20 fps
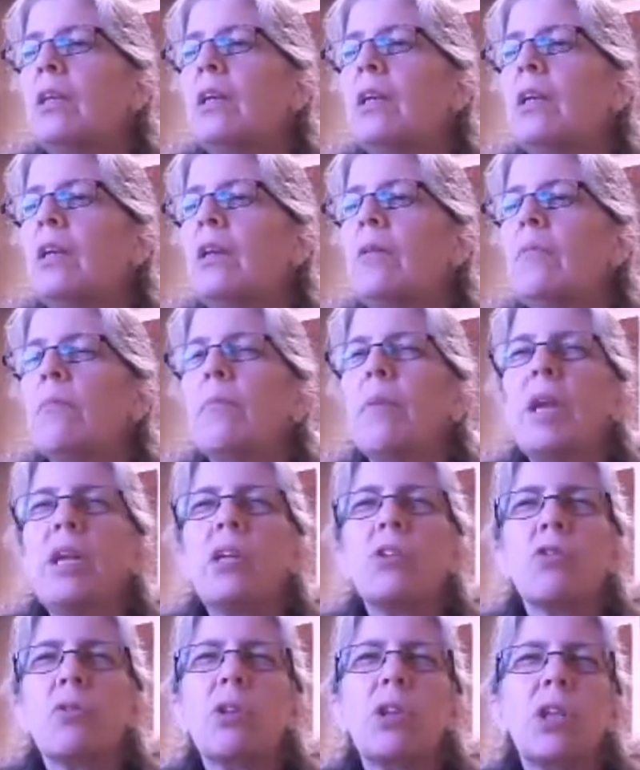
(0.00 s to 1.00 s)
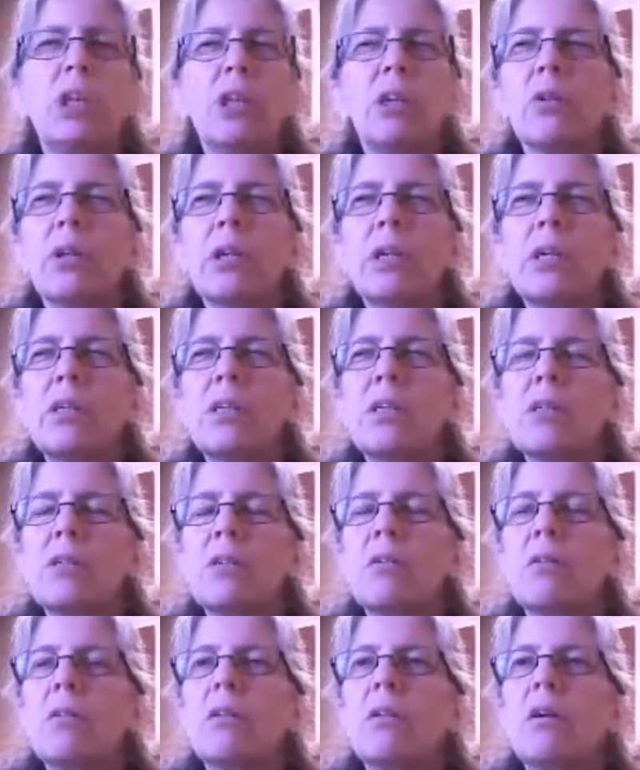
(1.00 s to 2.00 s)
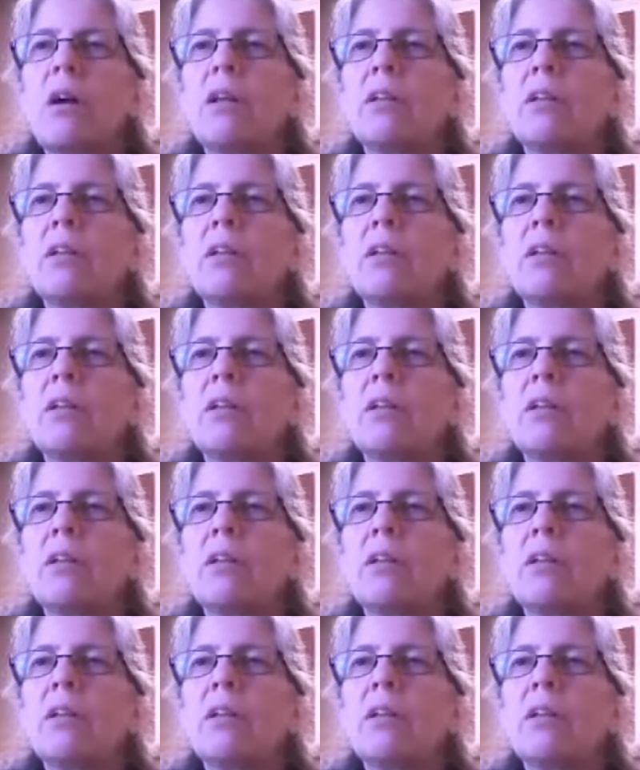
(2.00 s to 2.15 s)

the major theories